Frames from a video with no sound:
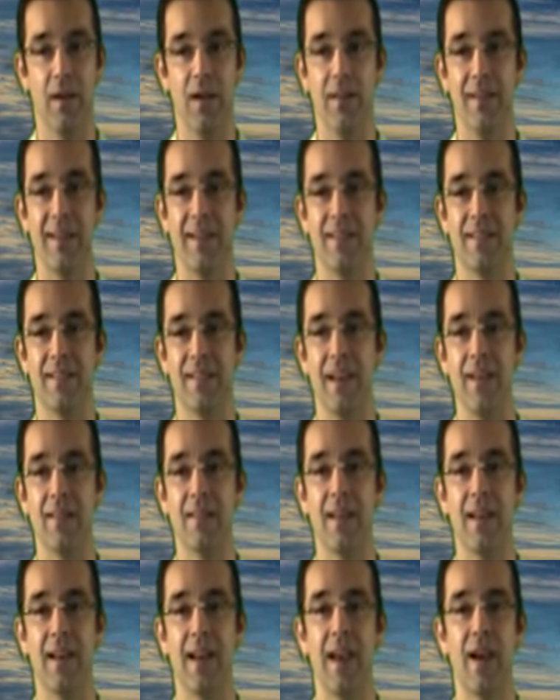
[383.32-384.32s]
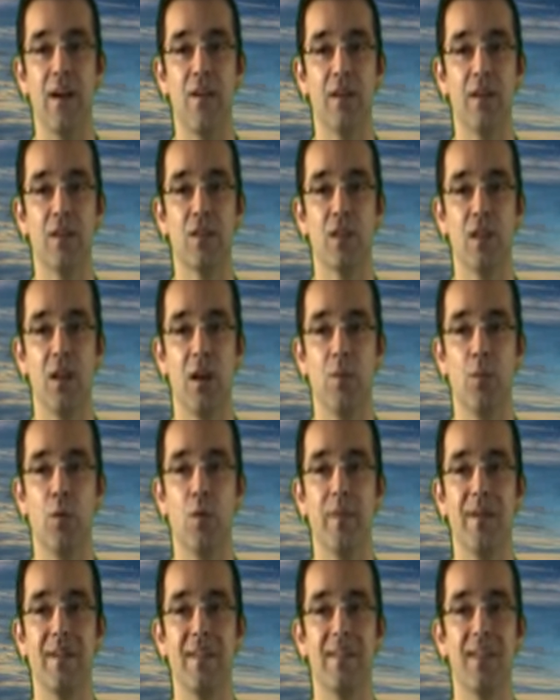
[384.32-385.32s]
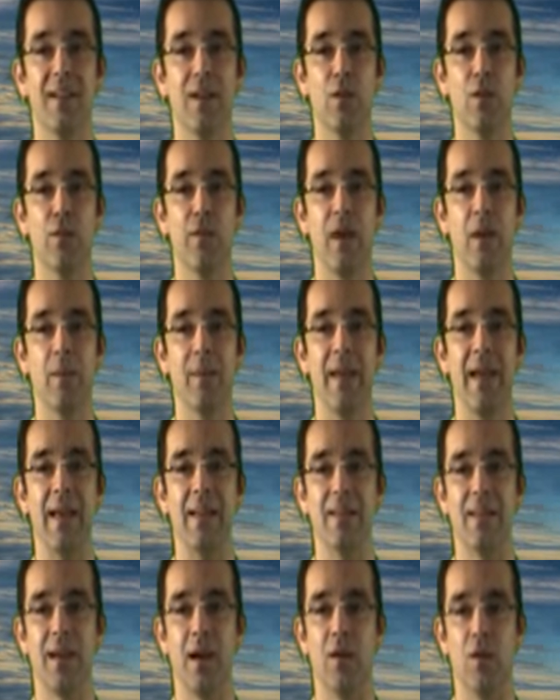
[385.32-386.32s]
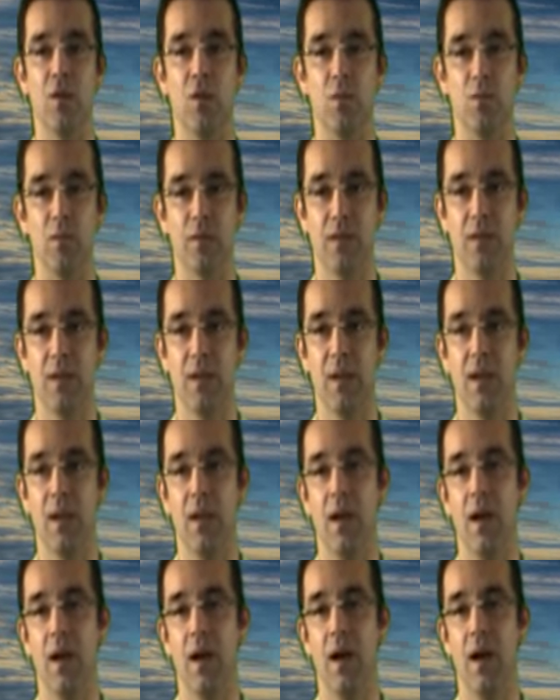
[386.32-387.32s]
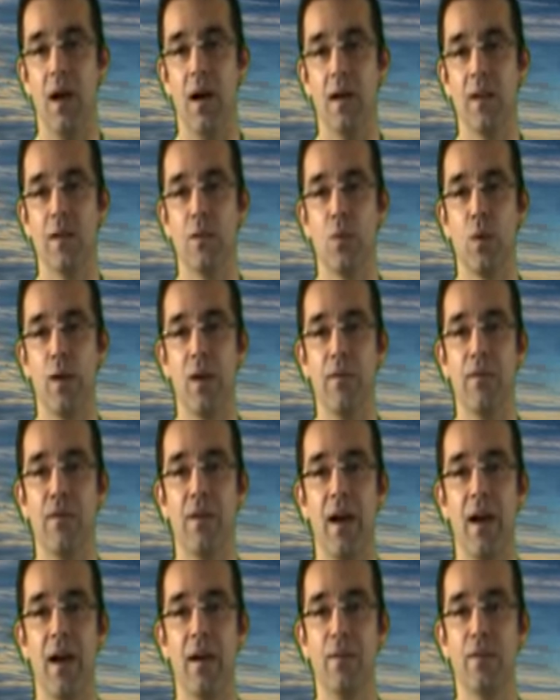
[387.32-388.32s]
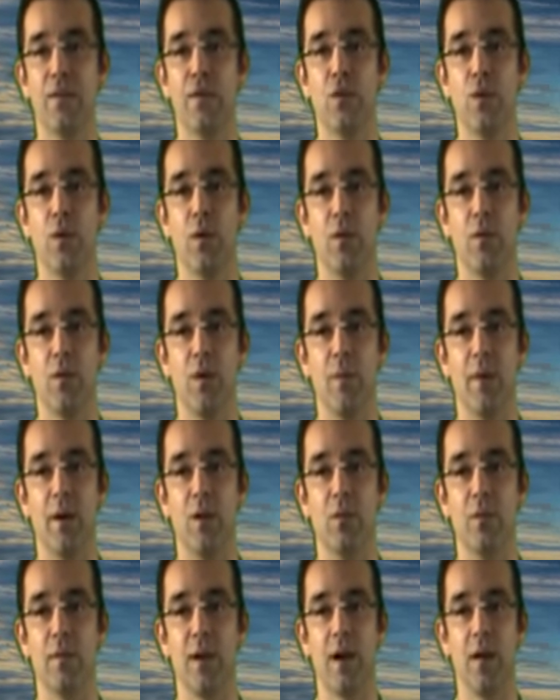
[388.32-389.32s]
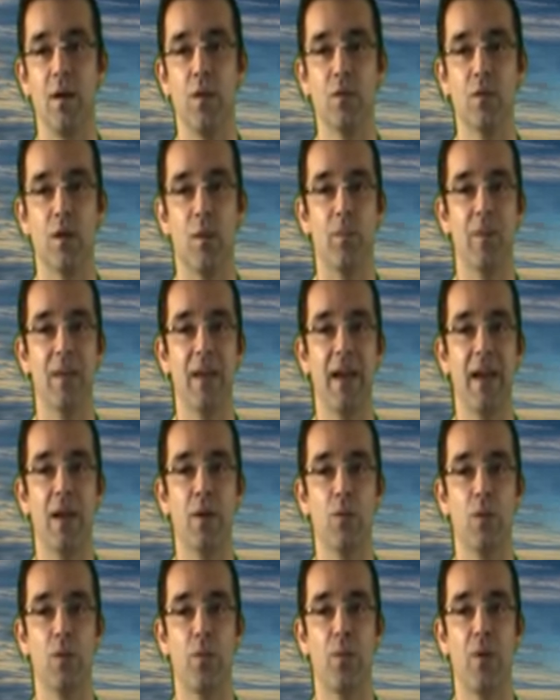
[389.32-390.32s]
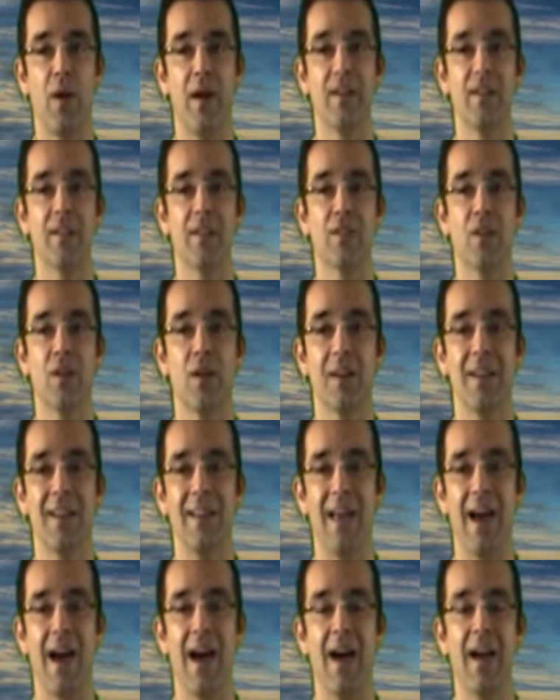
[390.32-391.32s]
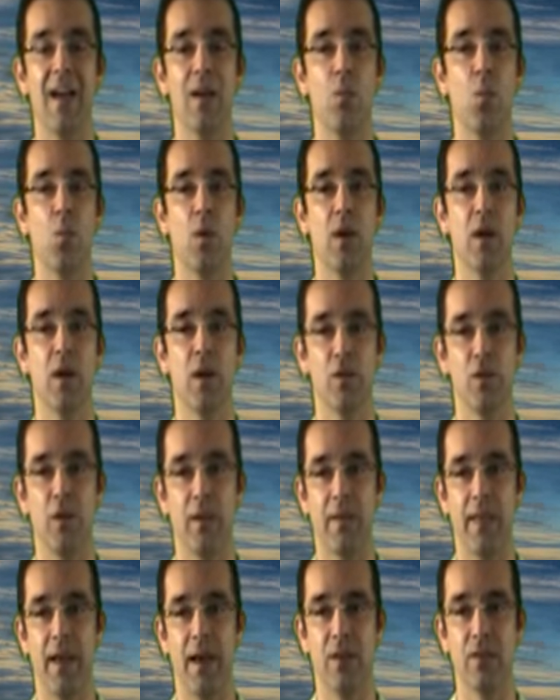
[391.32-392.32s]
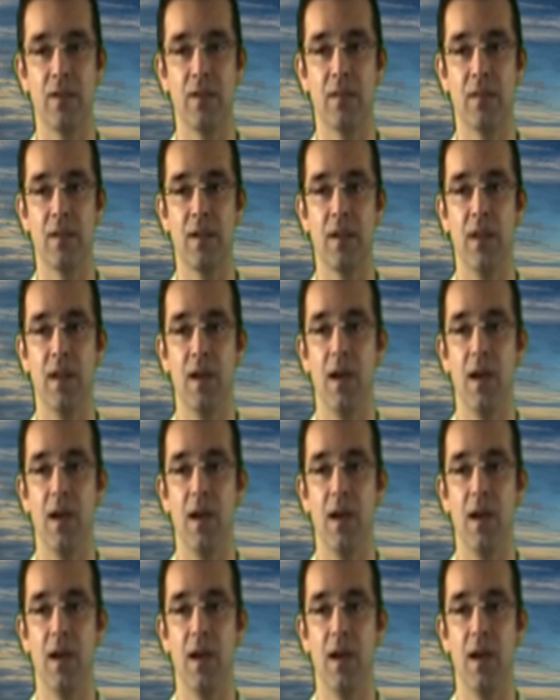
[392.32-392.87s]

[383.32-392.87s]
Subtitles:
The estates at Heritage Club will be single-family and townhomes. 25 2- and 3-bedroom townhomes are planned with prices starting in the high 100,000s.